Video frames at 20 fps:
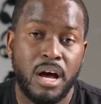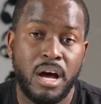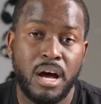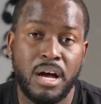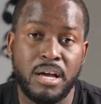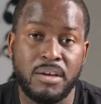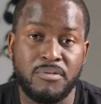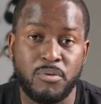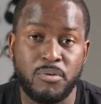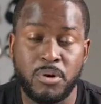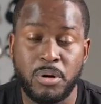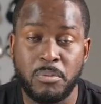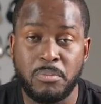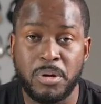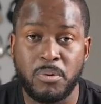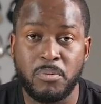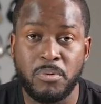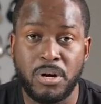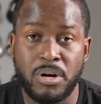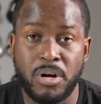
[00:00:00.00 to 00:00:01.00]
if you want to
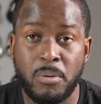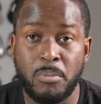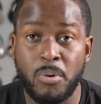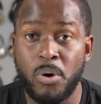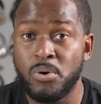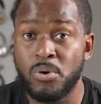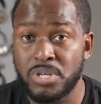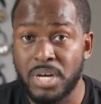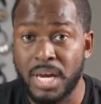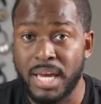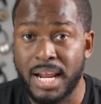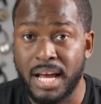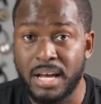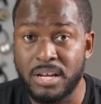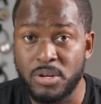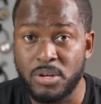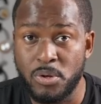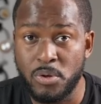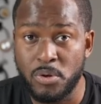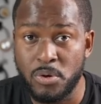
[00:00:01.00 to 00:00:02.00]
pick one up, or check it out at
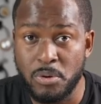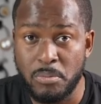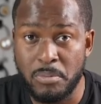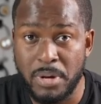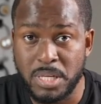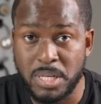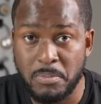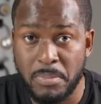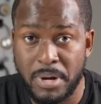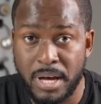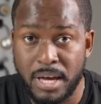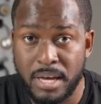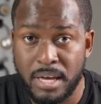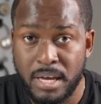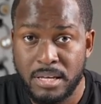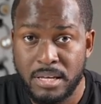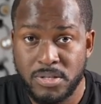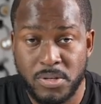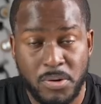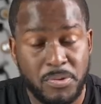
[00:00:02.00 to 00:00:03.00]
your local Best Buy.
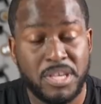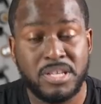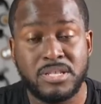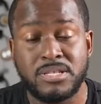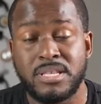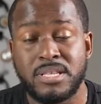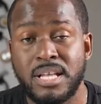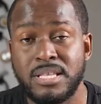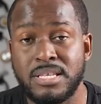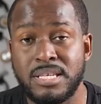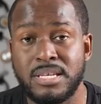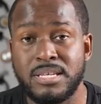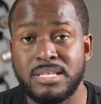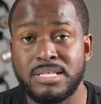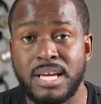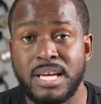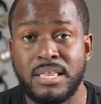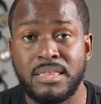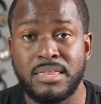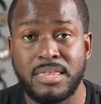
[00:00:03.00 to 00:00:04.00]
So this is Thunder E
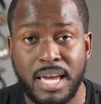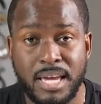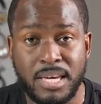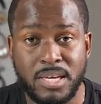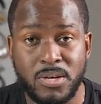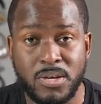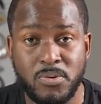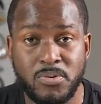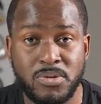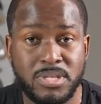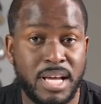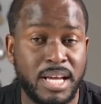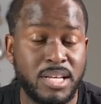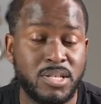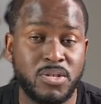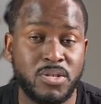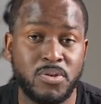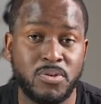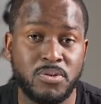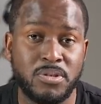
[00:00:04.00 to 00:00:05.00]
saying thank you, stay
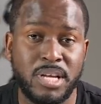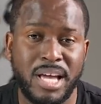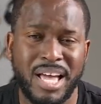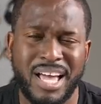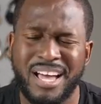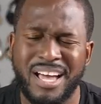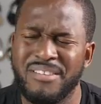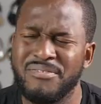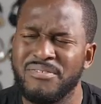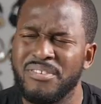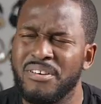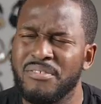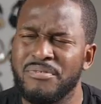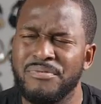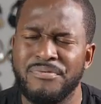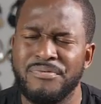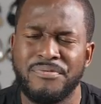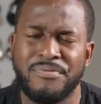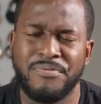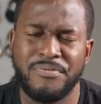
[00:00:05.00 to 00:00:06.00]
tuned, have a
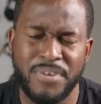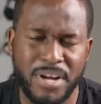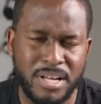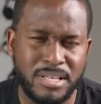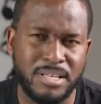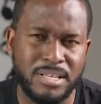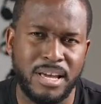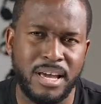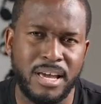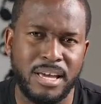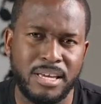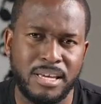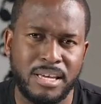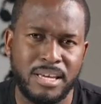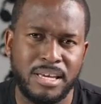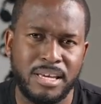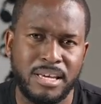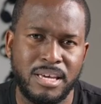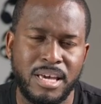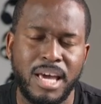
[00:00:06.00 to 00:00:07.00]
fun day,
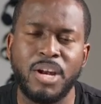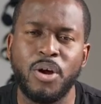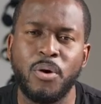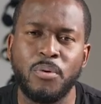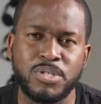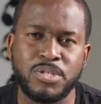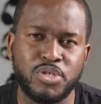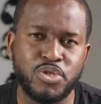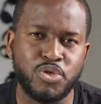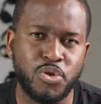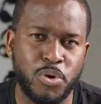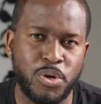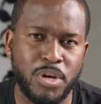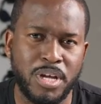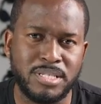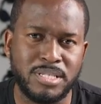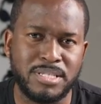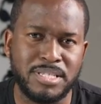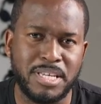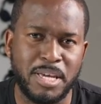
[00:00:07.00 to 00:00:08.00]
and always enjoy your
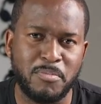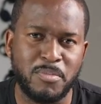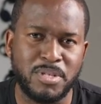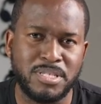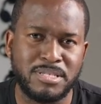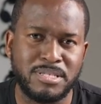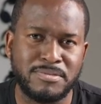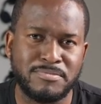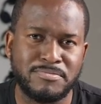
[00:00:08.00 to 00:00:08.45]
entertainment.